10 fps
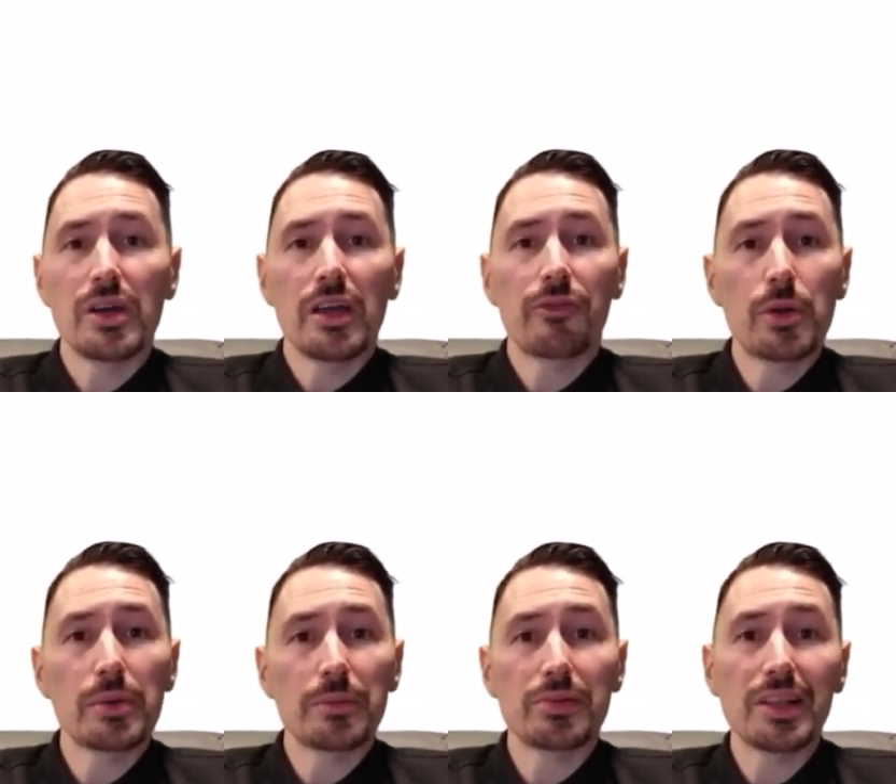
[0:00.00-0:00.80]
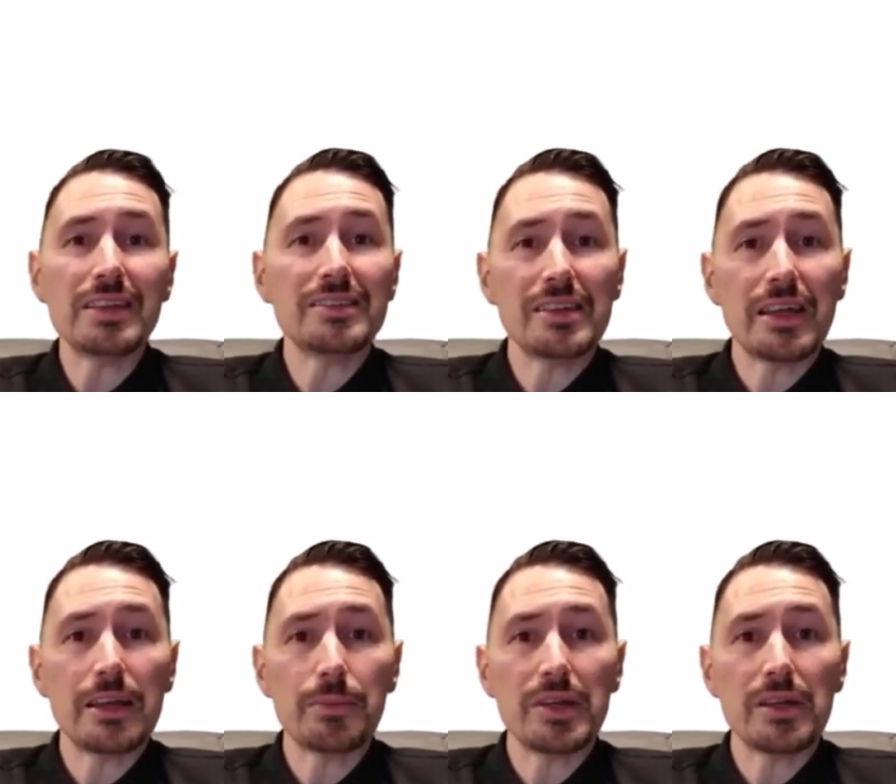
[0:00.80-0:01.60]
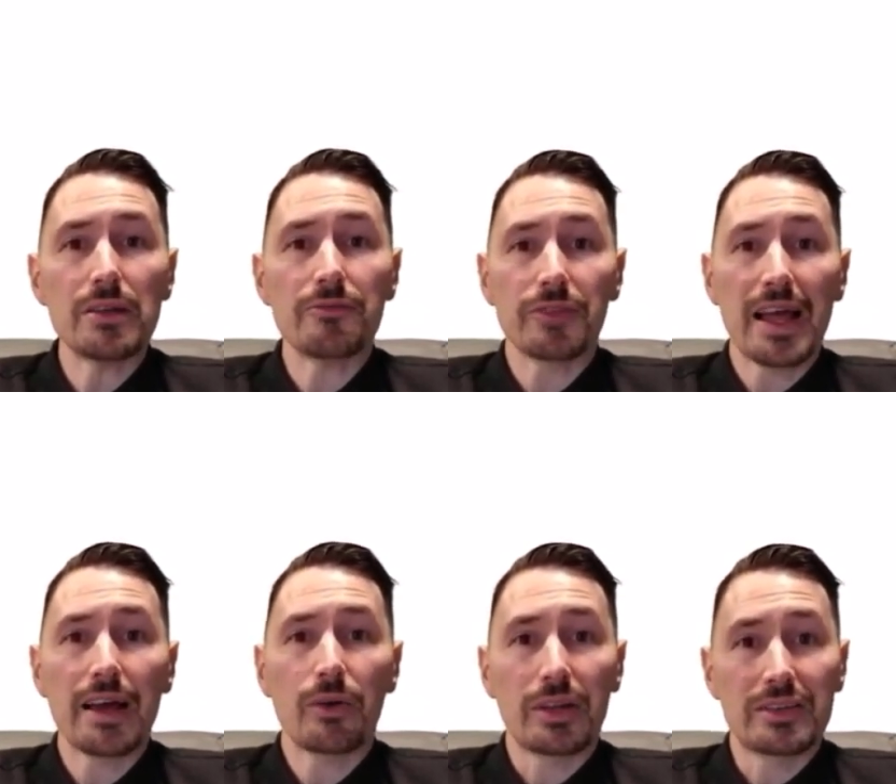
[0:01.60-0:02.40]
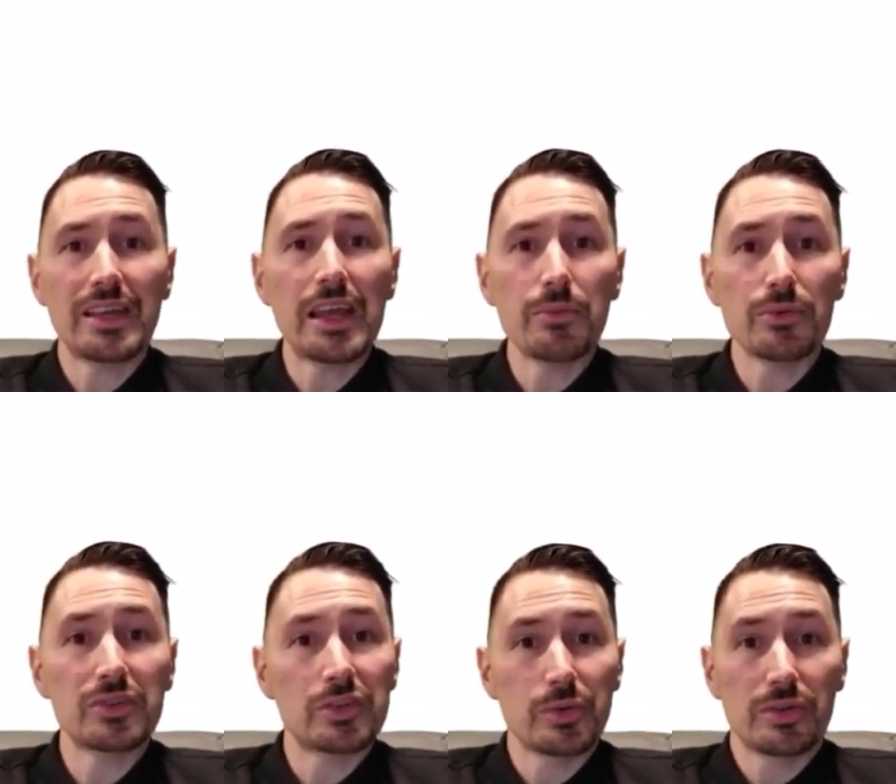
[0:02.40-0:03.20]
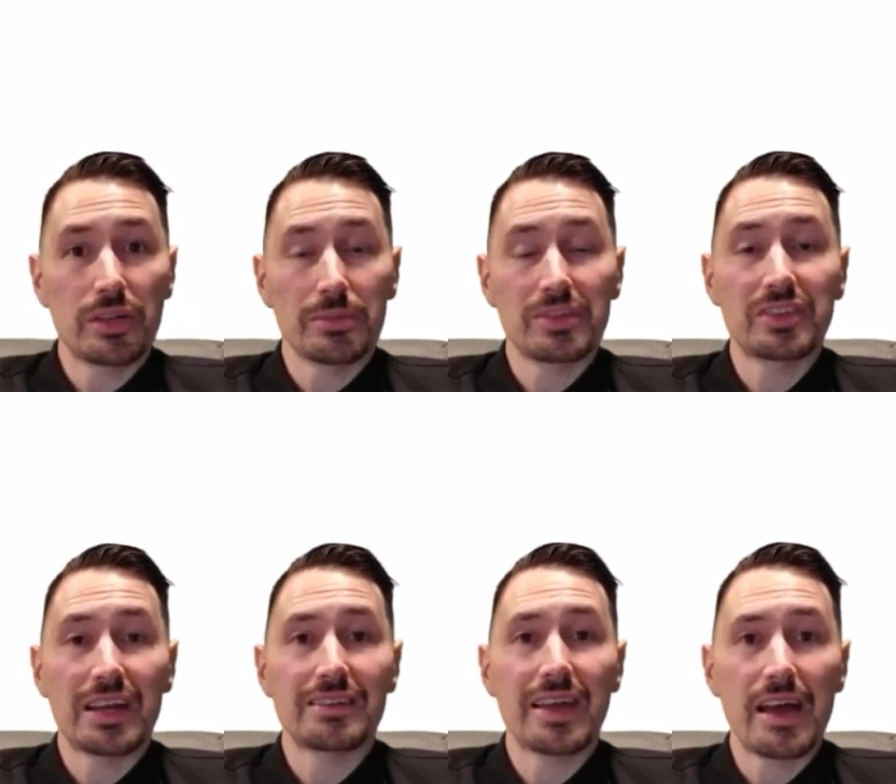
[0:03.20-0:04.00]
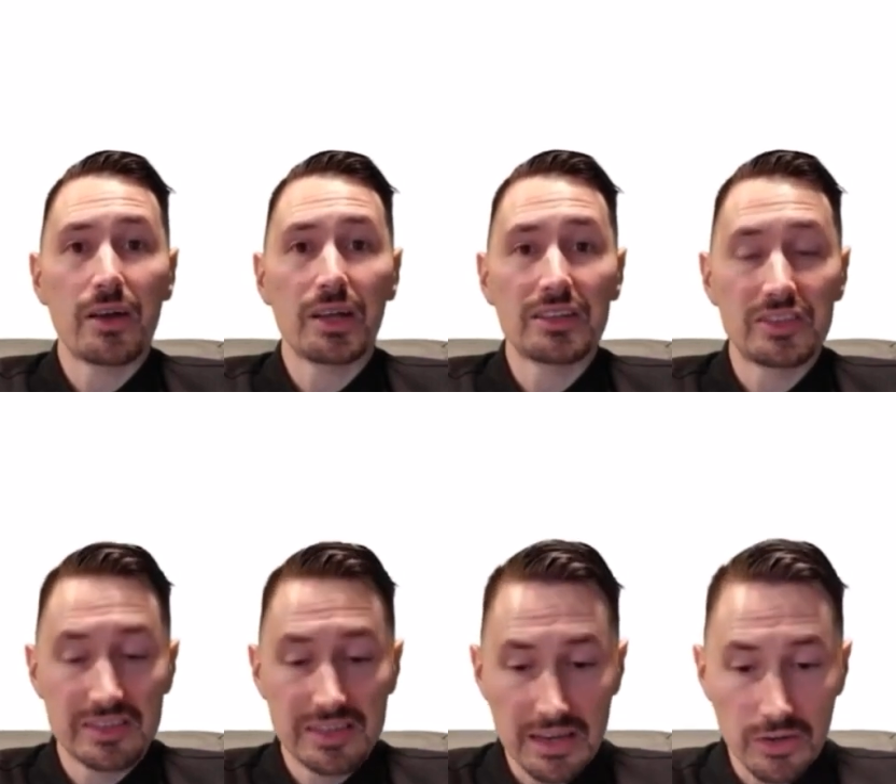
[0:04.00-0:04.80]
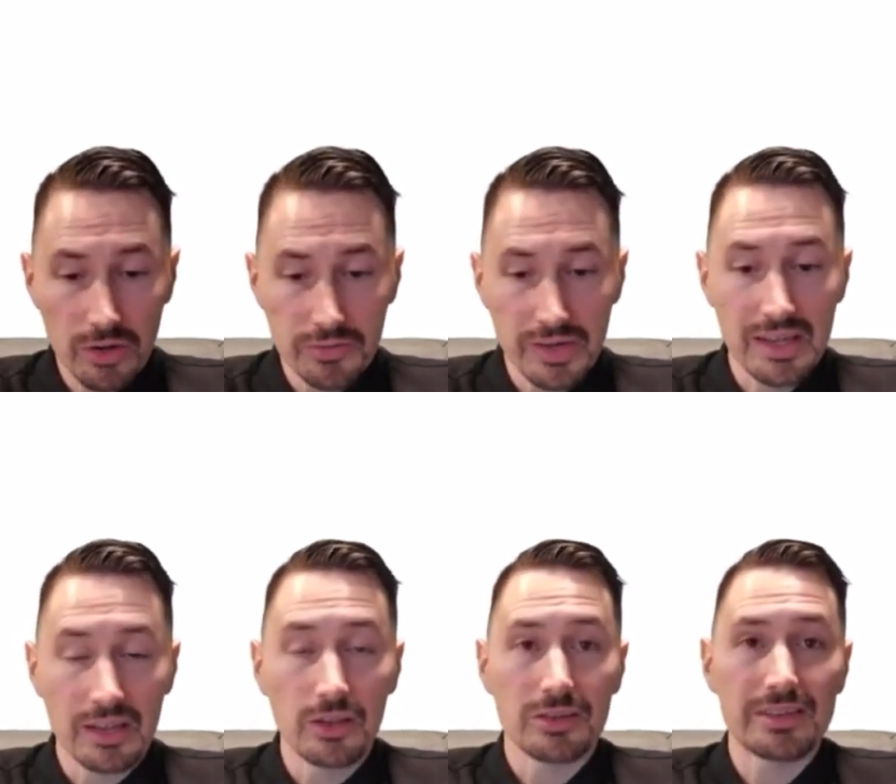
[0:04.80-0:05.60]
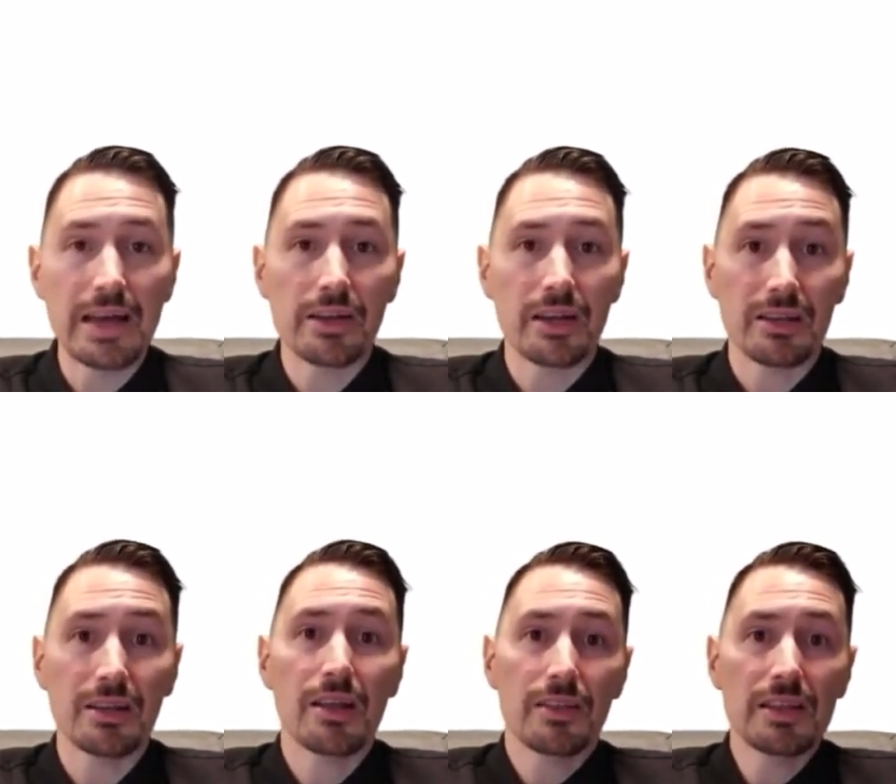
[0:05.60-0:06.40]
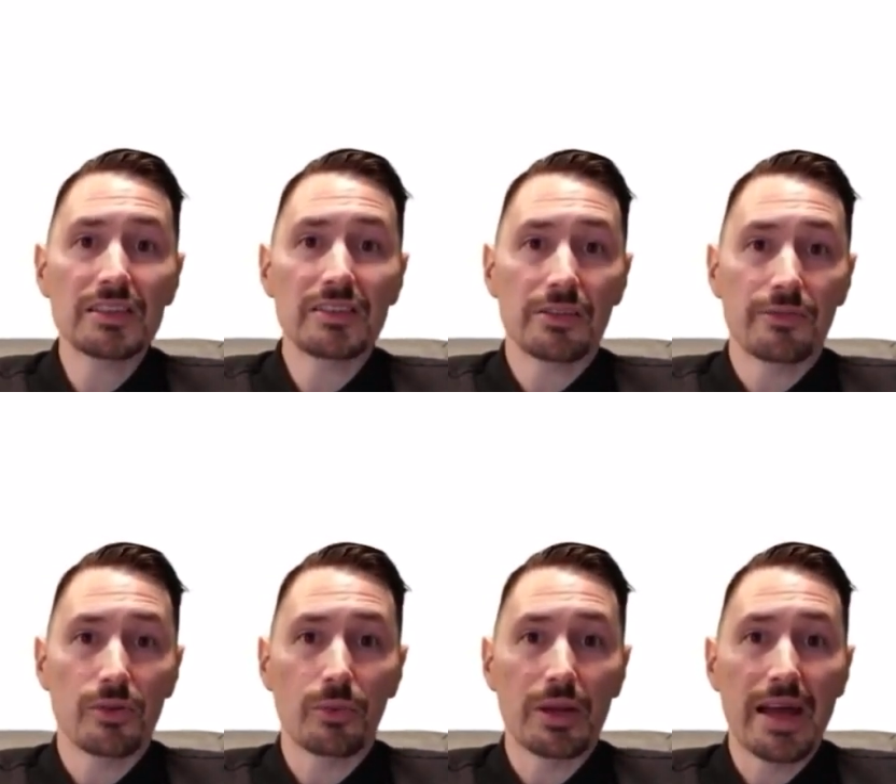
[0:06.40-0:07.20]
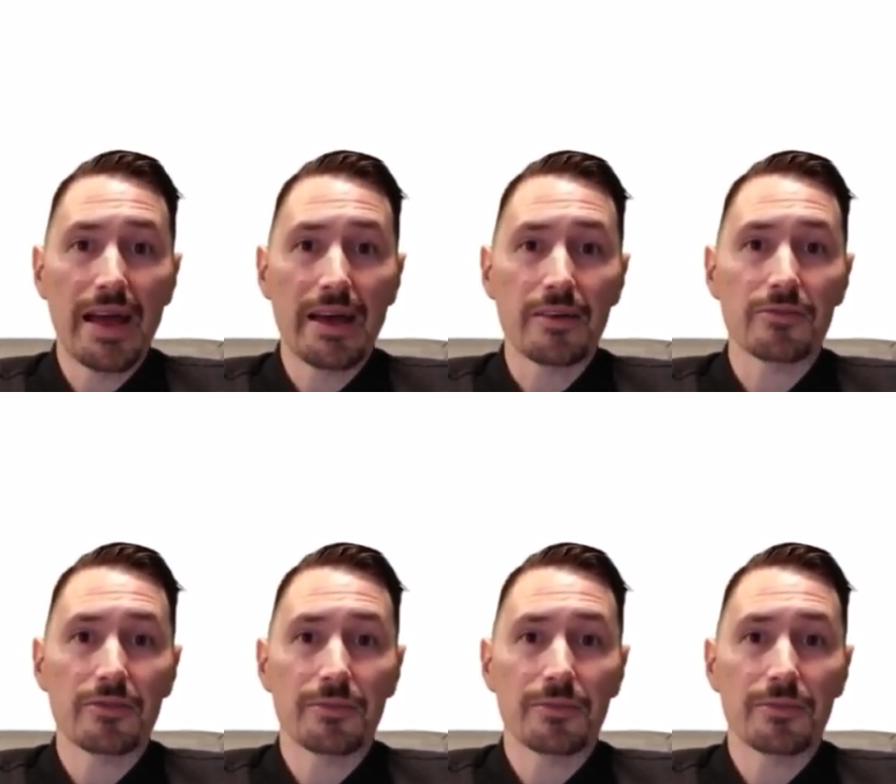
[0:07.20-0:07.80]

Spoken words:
If we were to place the AP flat on a table, serial number side down, and stand over it and look down at it, this is the view that we'd have.